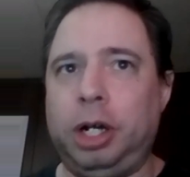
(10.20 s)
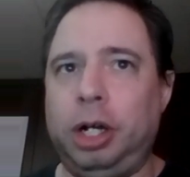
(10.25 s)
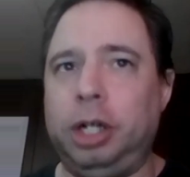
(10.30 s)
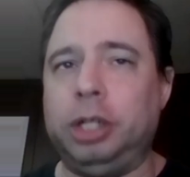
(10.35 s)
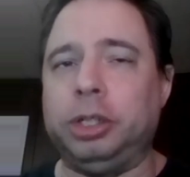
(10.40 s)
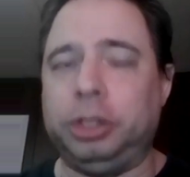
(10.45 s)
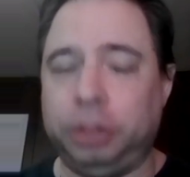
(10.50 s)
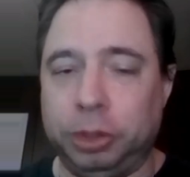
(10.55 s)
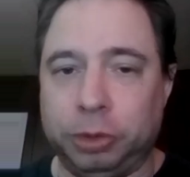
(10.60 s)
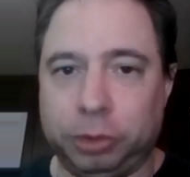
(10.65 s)

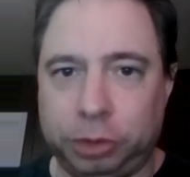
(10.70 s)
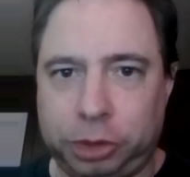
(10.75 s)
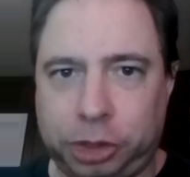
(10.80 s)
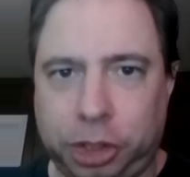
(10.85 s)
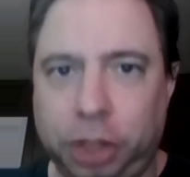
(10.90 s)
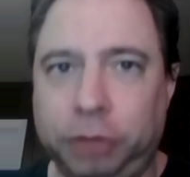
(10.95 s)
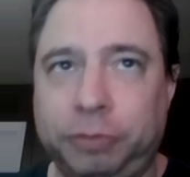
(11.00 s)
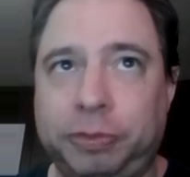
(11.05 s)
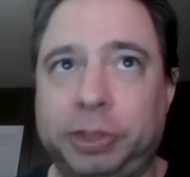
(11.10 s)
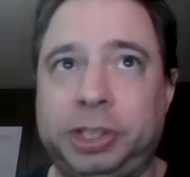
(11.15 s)
on your
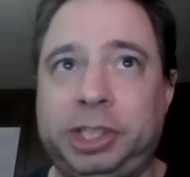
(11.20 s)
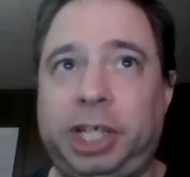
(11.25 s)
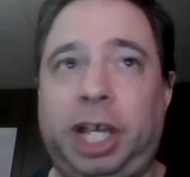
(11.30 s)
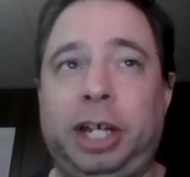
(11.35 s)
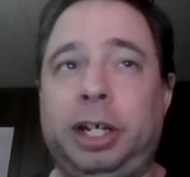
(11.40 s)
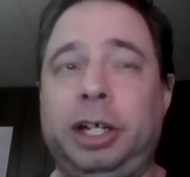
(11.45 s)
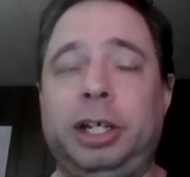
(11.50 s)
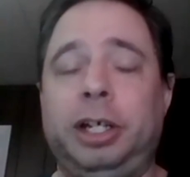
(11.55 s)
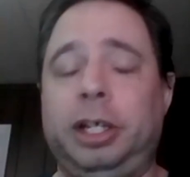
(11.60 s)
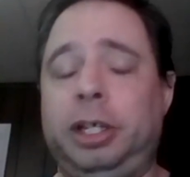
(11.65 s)
2 for
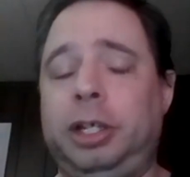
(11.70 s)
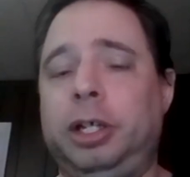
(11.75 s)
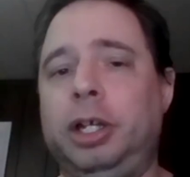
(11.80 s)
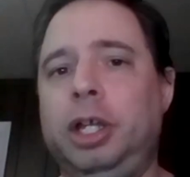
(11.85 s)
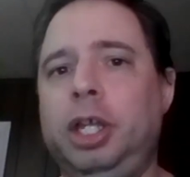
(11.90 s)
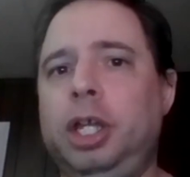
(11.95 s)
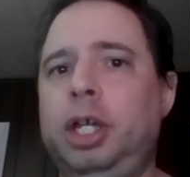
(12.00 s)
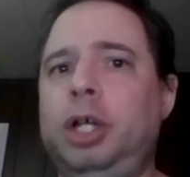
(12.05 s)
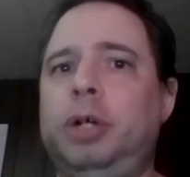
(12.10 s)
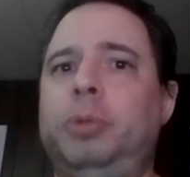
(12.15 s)
Saturday.
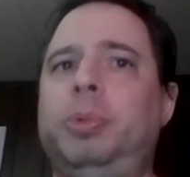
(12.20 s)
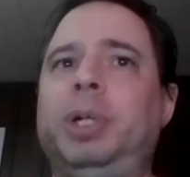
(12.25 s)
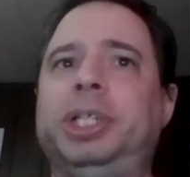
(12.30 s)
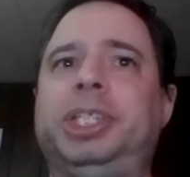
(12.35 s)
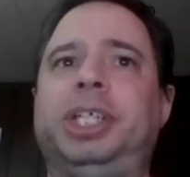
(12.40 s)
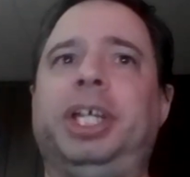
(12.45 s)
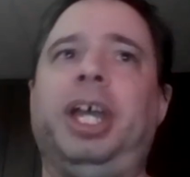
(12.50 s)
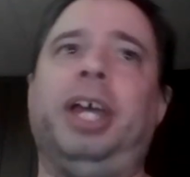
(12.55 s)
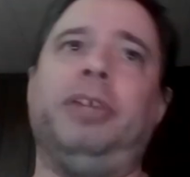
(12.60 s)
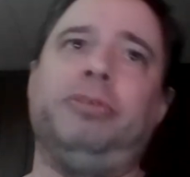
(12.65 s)

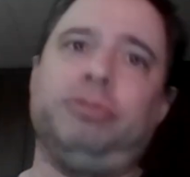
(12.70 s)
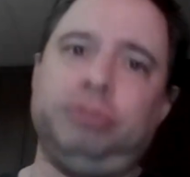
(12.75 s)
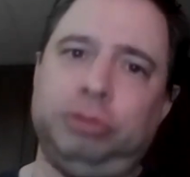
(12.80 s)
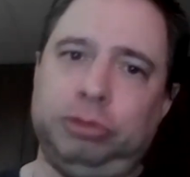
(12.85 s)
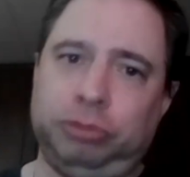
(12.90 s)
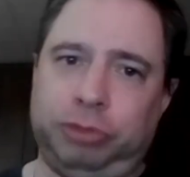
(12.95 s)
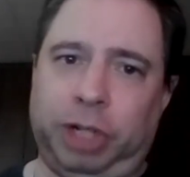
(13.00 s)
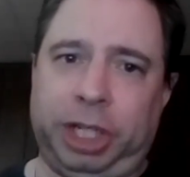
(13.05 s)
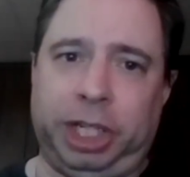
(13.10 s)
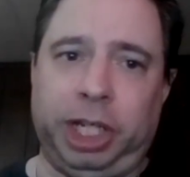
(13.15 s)
Once again,
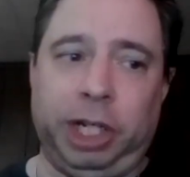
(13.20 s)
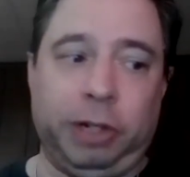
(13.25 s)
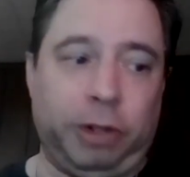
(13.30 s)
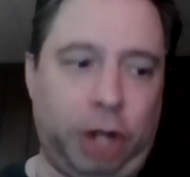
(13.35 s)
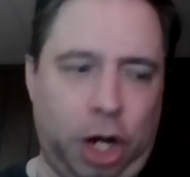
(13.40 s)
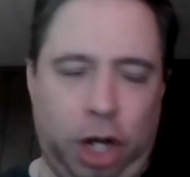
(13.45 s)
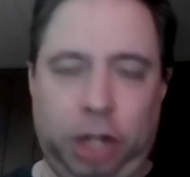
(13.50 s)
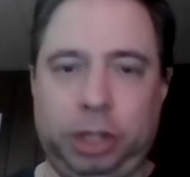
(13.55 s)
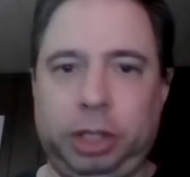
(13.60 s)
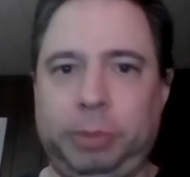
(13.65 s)
right here
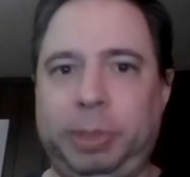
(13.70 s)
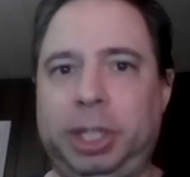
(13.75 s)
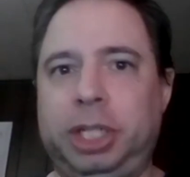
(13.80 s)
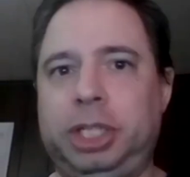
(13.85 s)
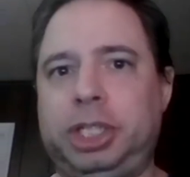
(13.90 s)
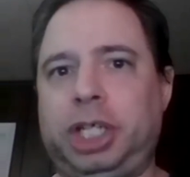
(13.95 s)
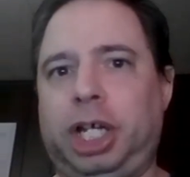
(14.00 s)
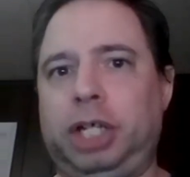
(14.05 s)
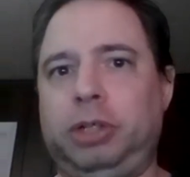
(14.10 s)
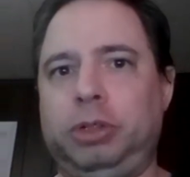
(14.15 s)
on the main
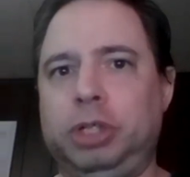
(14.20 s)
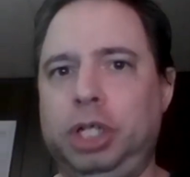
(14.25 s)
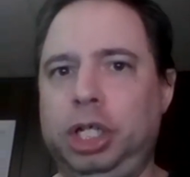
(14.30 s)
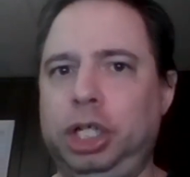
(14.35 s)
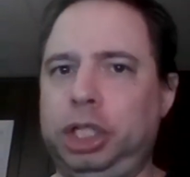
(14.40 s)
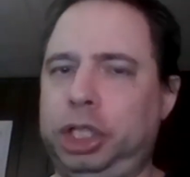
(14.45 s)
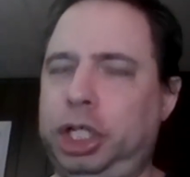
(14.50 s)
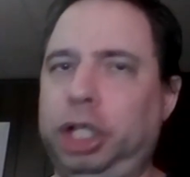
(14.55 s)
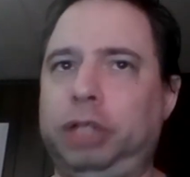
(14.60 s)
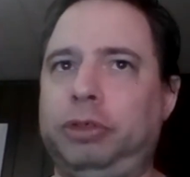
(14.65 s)
channel,
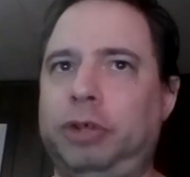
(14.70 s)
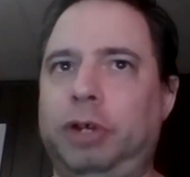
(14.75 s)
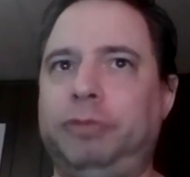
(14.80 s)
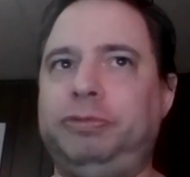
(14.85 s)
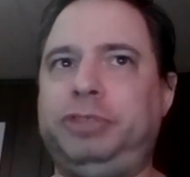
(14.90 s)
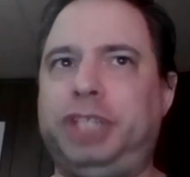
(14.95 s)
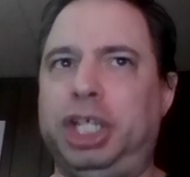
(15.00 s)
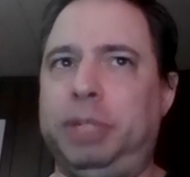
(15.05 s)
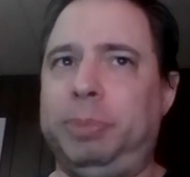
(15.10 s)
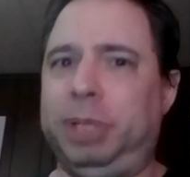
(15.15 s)
Killer
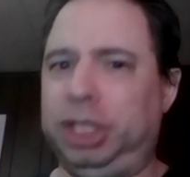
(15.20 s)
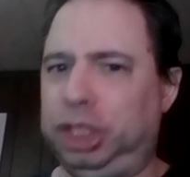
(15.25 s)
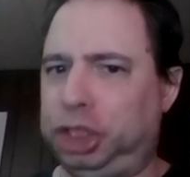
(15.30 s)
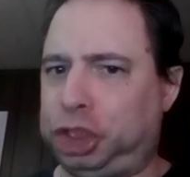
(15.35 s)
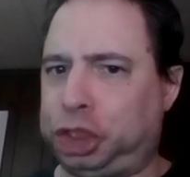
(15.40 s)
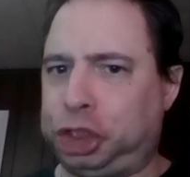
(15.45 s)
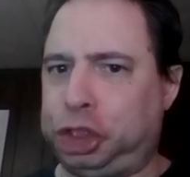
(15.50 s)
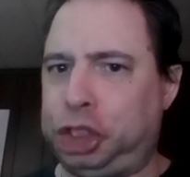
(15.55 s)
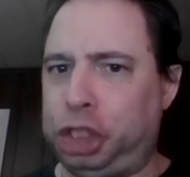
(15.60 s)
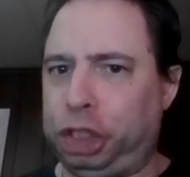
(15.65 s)
of Demons
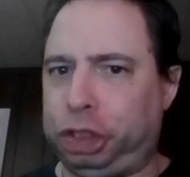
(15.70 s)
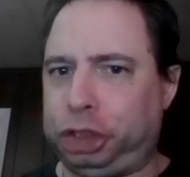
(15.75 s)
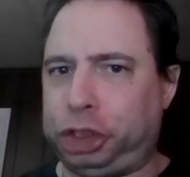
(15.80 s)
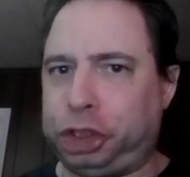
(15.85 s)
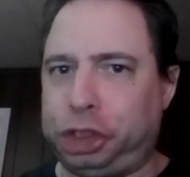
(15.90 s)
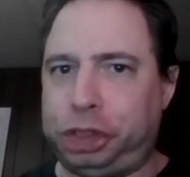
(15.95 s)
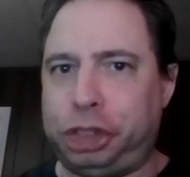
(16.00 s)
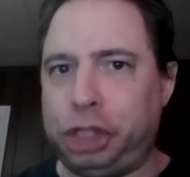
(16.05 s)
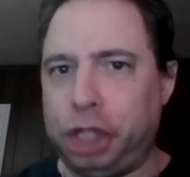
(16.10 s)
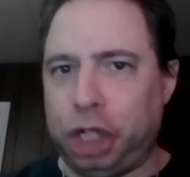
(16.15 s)

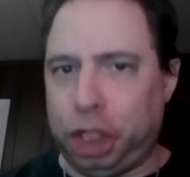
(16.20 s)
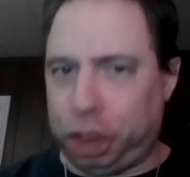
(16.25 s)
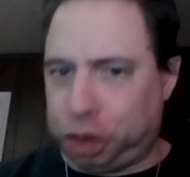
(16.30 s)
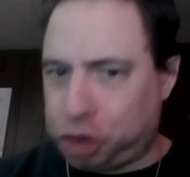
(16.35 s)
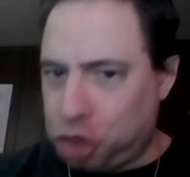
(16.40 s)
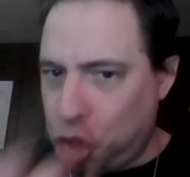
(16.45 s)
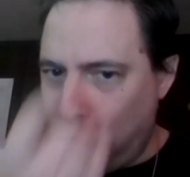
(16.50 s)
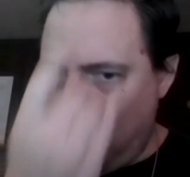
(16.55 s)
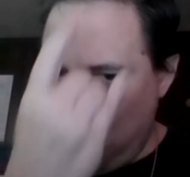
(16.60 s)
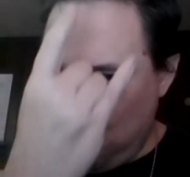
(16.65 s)

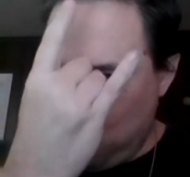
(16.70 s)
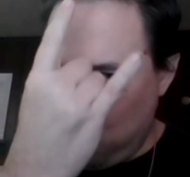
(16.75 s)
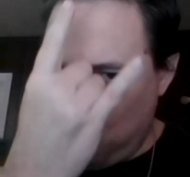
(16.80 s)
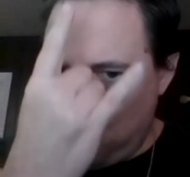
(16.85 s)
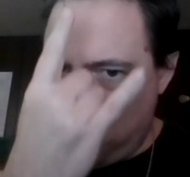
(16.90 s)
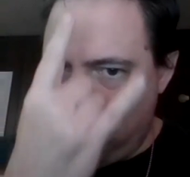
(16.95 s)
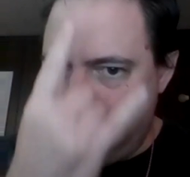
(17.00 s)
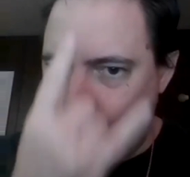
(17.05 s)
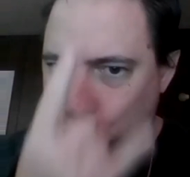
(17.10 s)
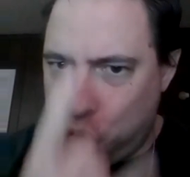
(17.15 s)

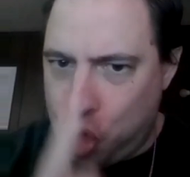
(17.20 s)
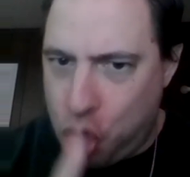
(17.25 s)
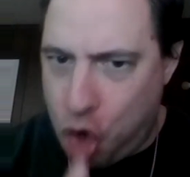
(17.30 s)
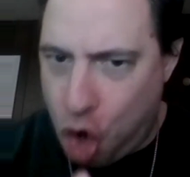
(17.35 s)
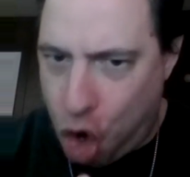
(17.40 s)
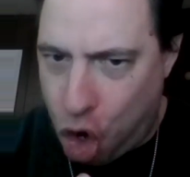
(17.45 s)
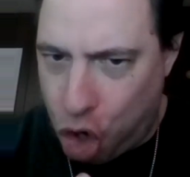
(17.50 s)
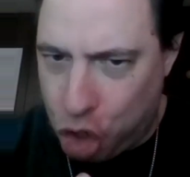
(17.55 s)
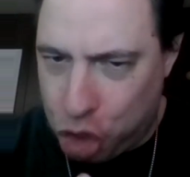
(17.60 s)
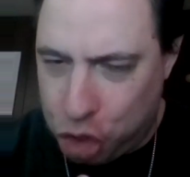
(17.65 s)

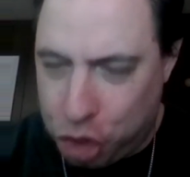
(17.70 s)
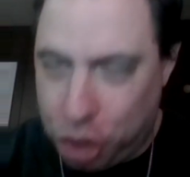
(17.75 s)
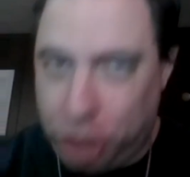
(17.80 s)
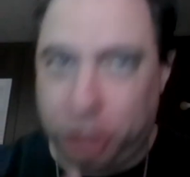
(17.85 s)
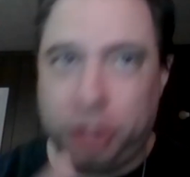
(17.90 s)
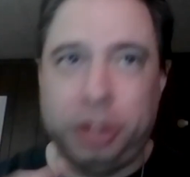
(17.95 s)
669.